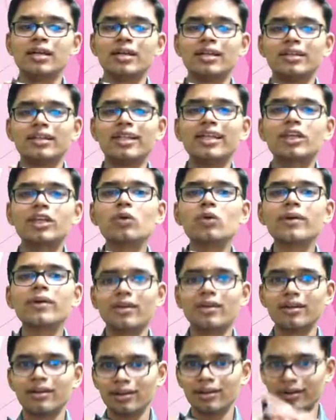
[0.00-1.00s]

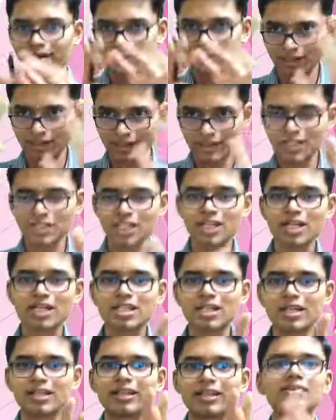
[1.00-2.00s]
in
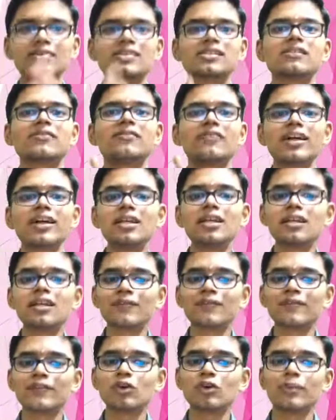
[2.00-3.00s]
general, there was a failure
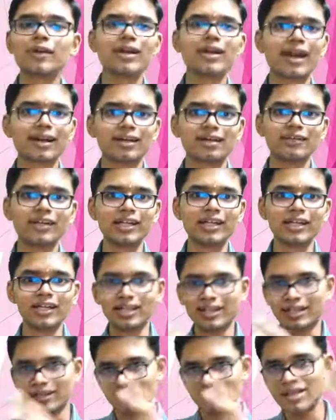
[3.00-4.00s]
of human activity
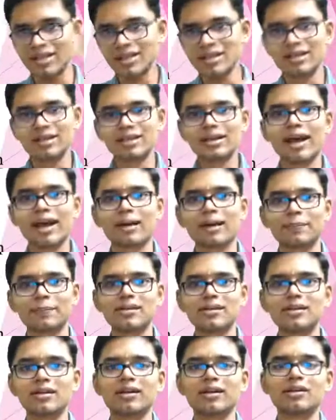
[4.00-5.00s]
in the
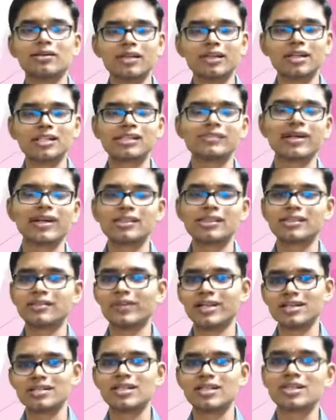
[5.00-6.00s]
Harappan or the Indus Valley
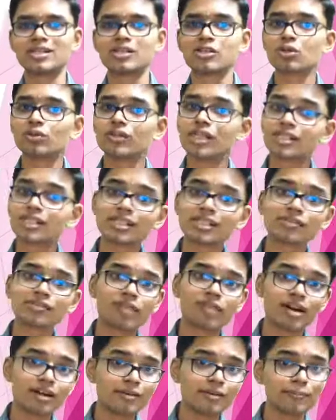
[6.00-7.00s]
civilization. So this is
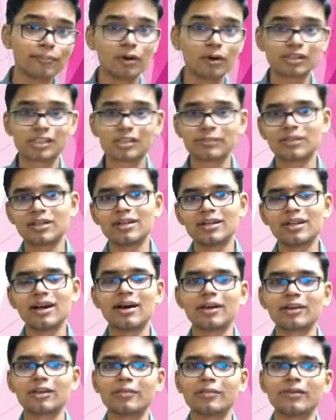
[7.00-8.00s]
one possible
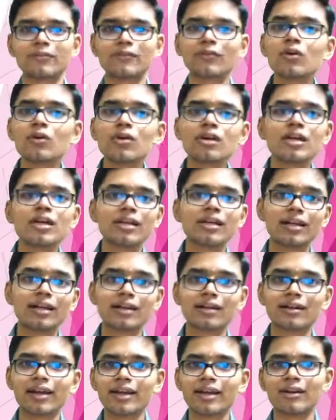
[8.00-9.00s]
argument for
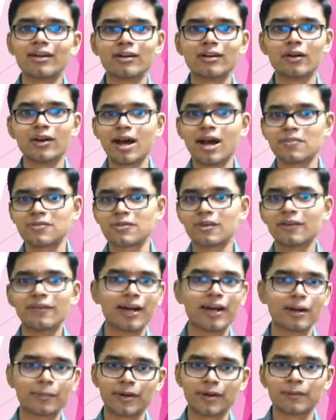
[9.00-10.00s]
decline and collapse of
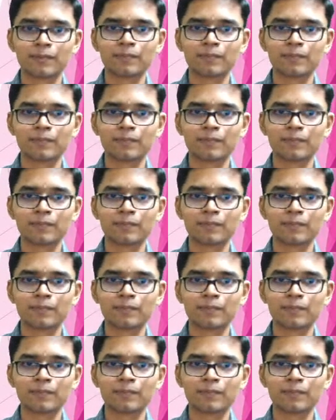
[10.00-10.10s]
Harappa.